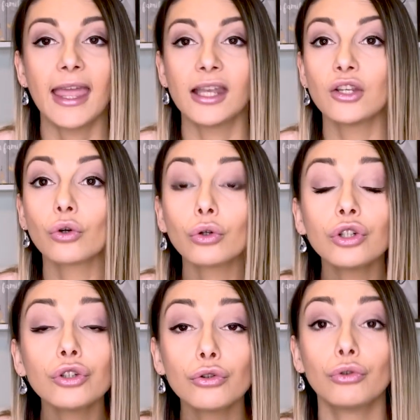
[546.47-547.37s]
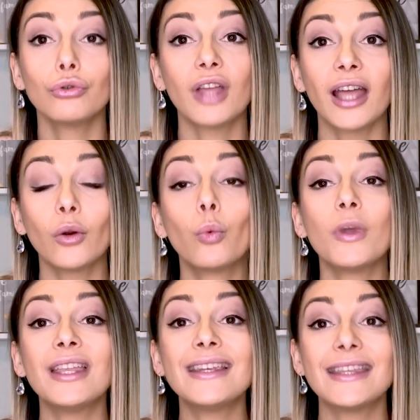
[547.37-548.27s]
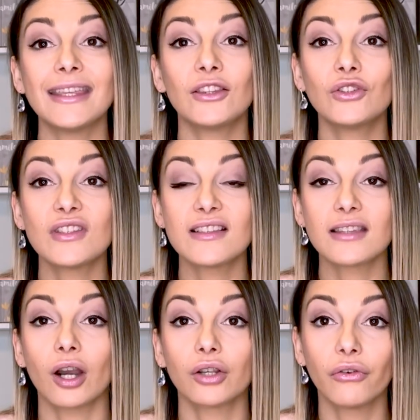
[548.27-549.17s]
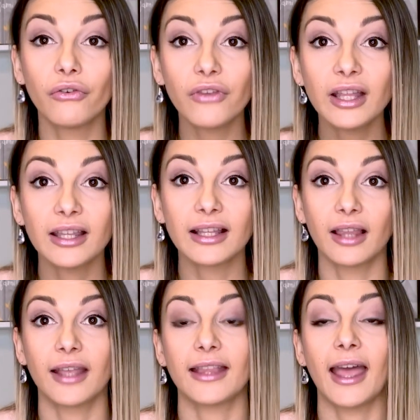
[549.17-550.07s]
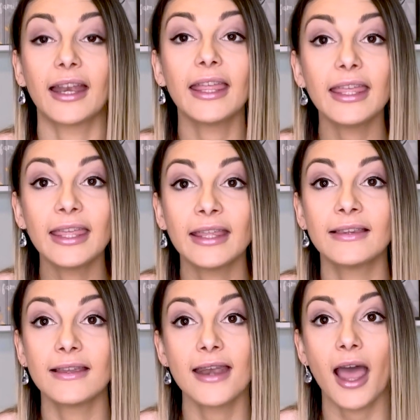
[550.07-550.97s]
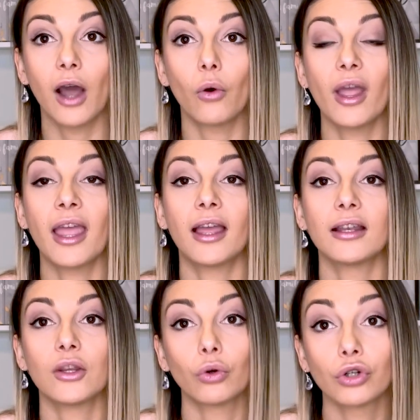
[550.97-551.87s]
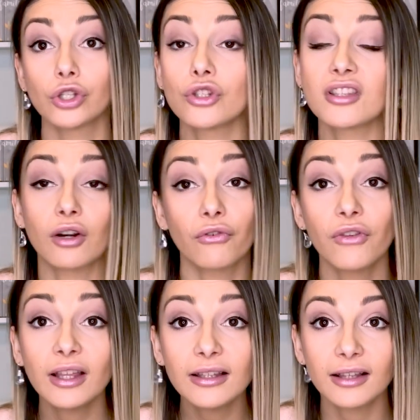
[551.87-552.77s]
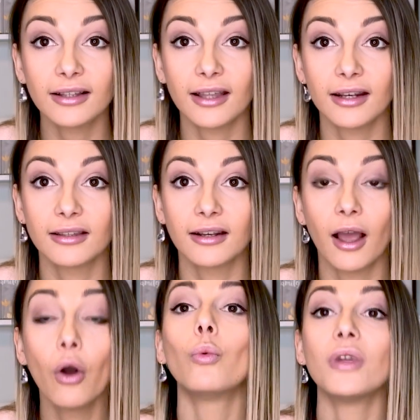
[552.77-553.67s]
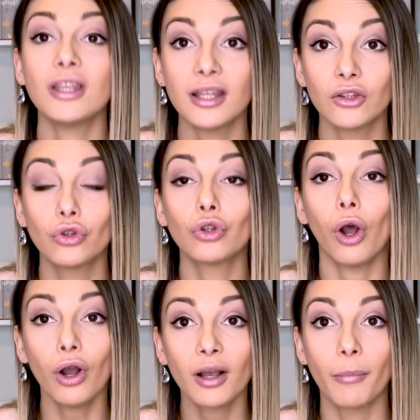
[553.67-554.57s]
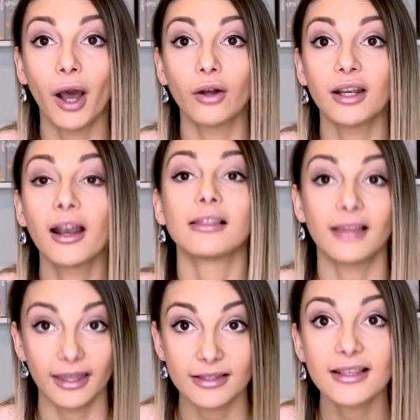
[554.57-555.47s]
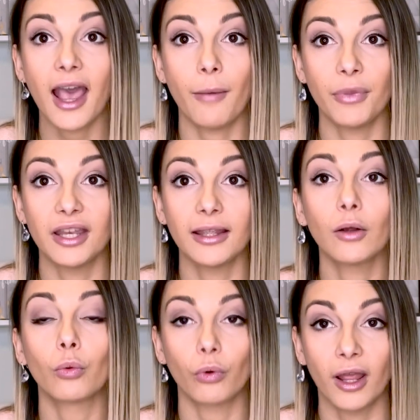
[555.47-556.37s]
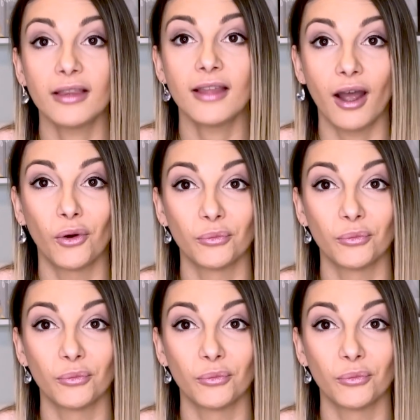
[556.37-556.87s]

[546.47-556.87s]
And in order to do that, we need to start feeling like that in the now. And in order to start feeling like that in the now, we need to talk about it like it's happening right now.